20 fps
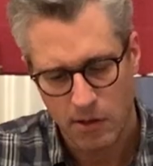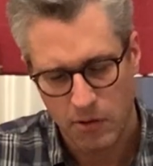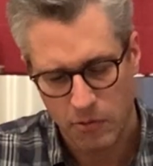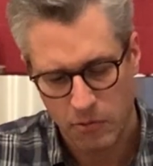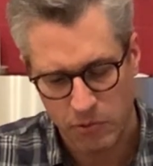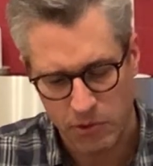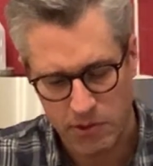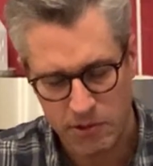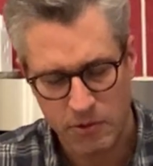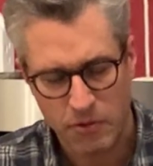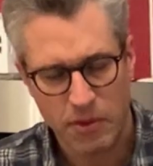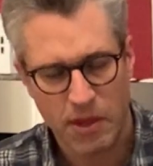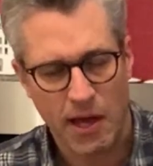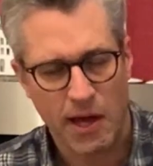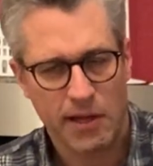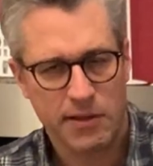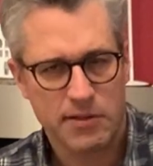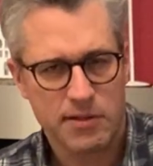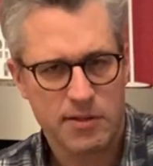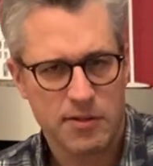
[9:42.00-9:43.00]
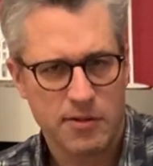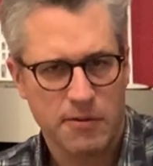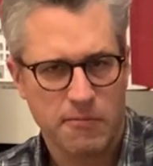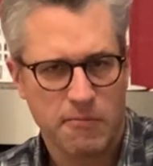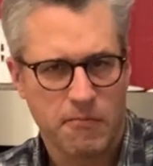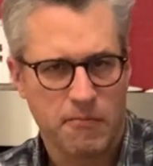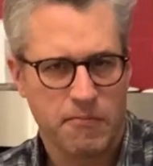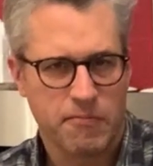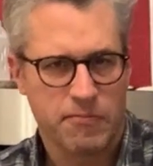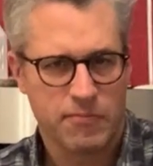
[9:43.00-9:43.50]
We do that
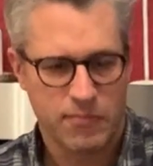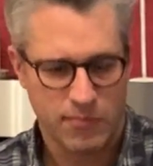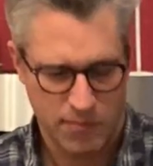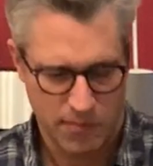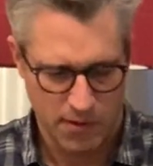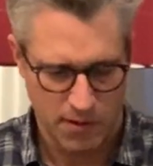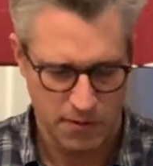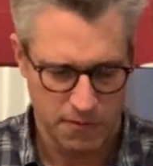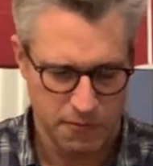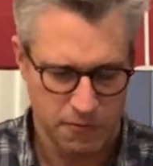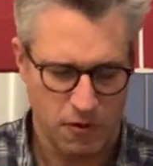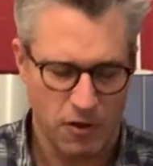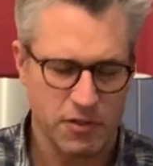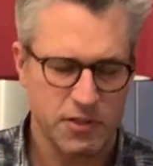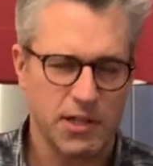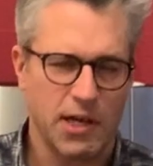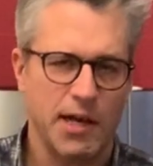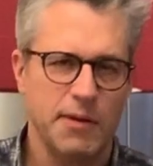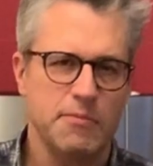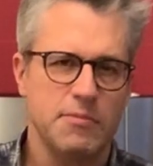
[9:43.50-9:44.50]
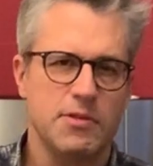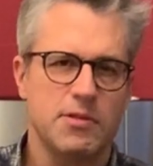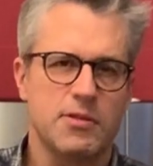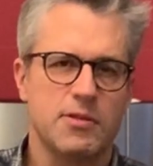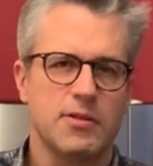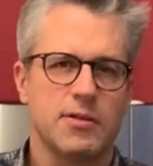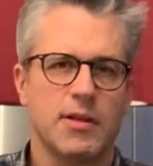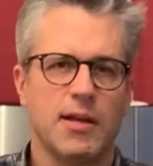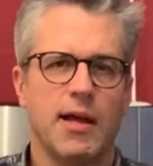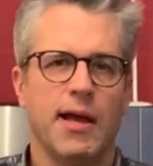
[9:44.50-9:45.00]
4
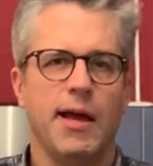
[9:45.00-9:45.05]
times